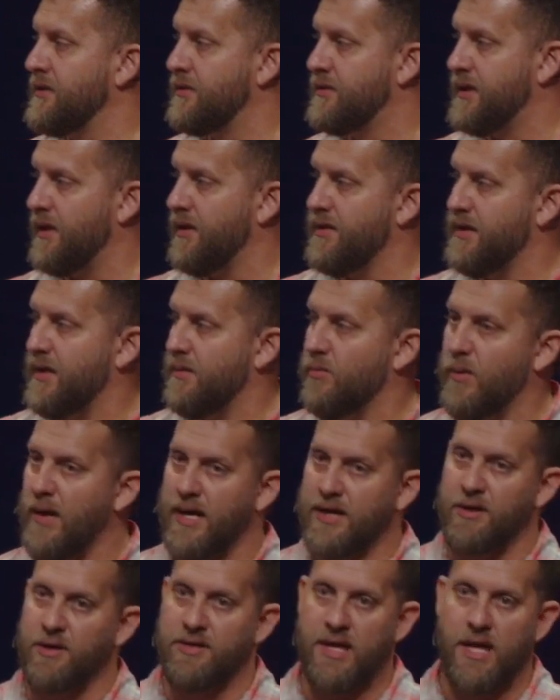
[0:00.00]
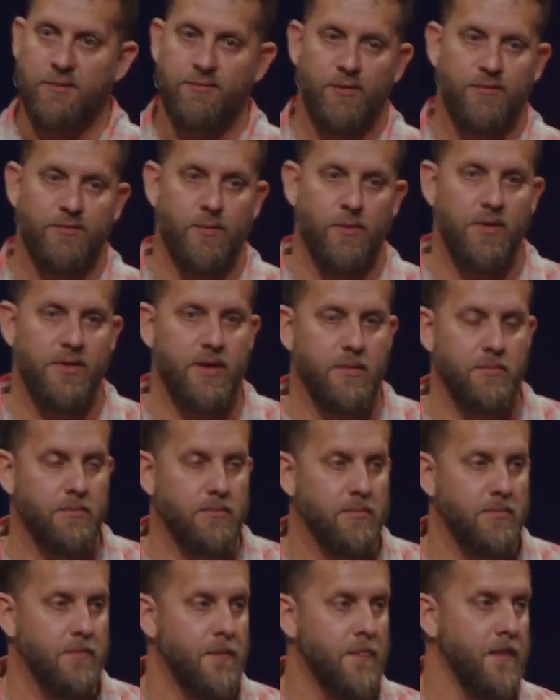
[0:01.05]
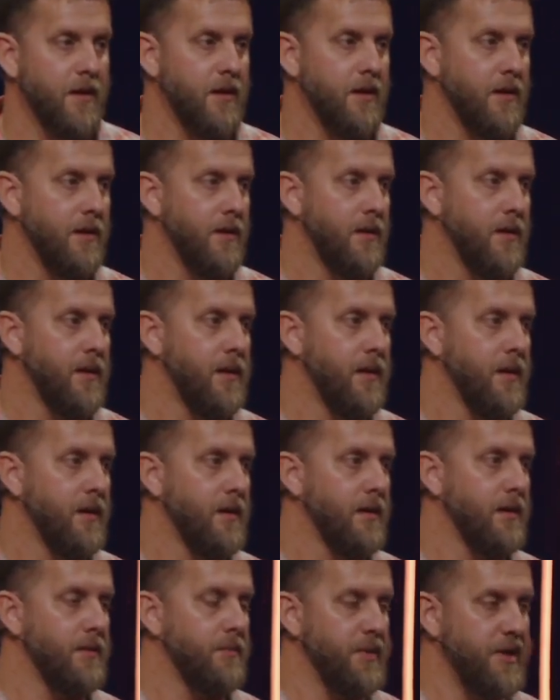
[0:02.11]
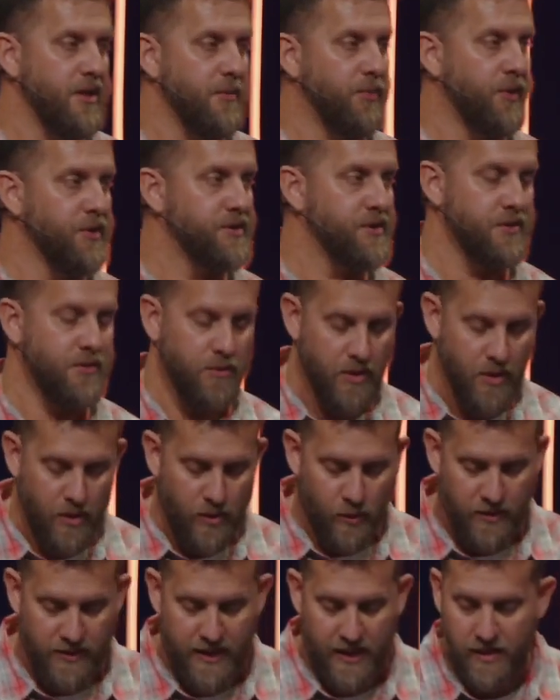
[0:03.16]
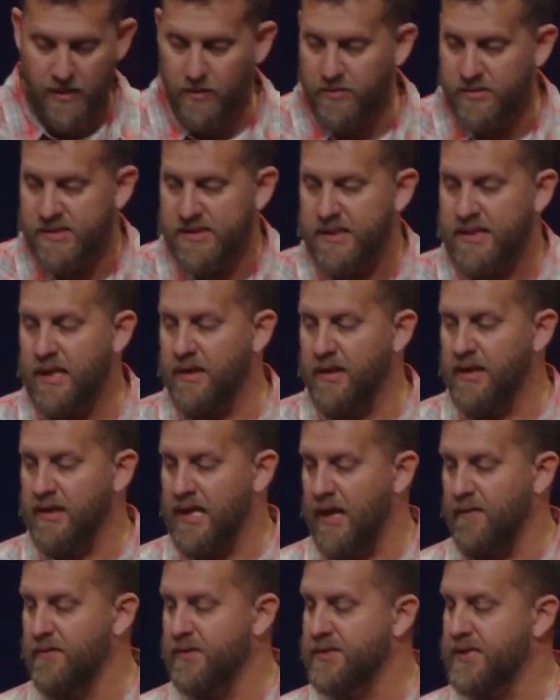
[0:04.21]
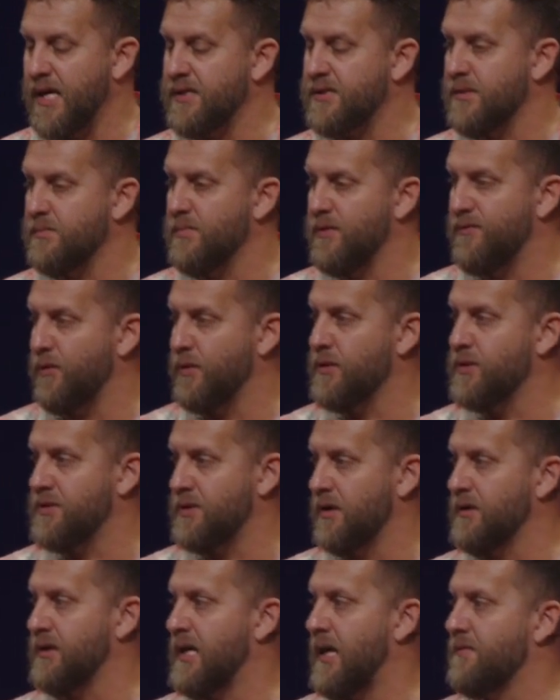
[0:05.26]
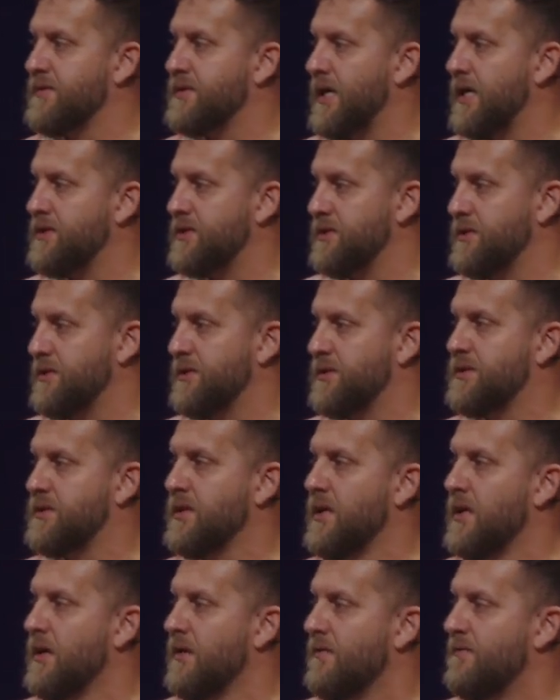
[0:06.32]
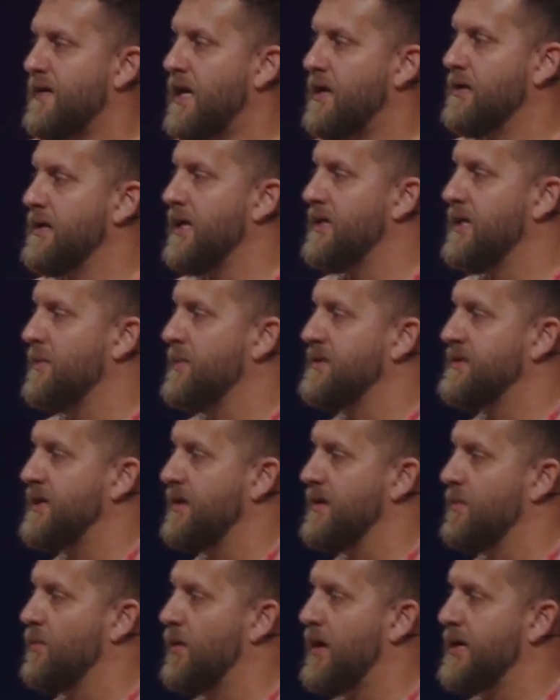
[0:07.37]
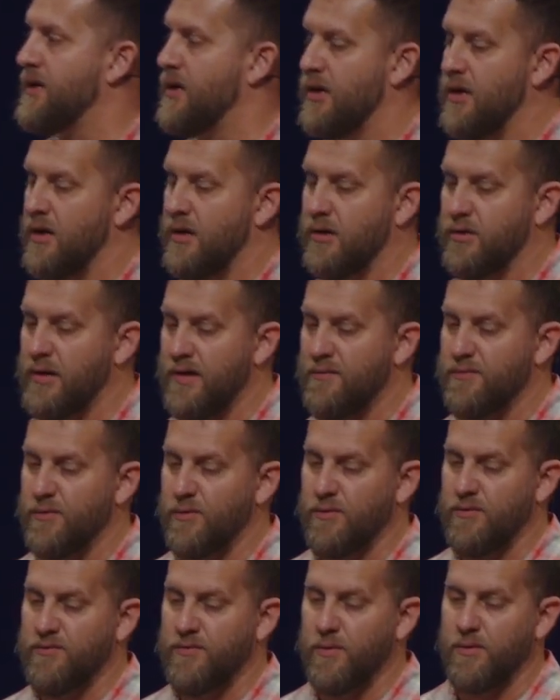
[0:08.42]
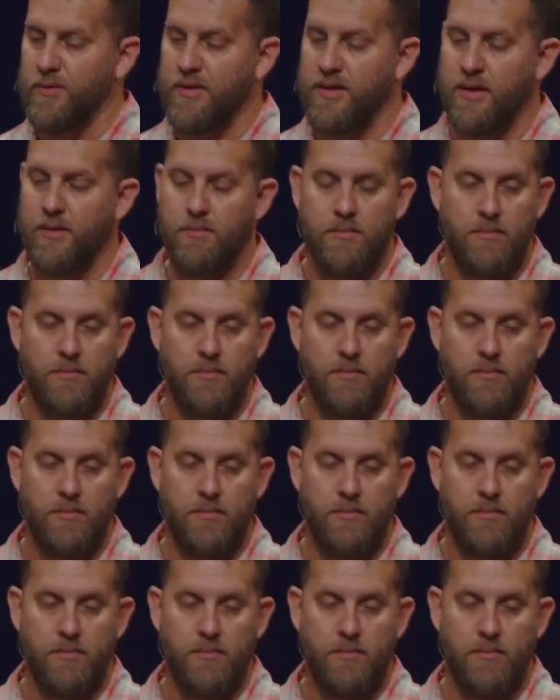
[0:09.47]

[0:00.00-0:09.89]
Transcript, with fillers: tell them why you're thankful for them. Uh, be the person who, who, when they sit down in a conversation, before you start the conversation, you just validate them and tell them why you're grateful for them.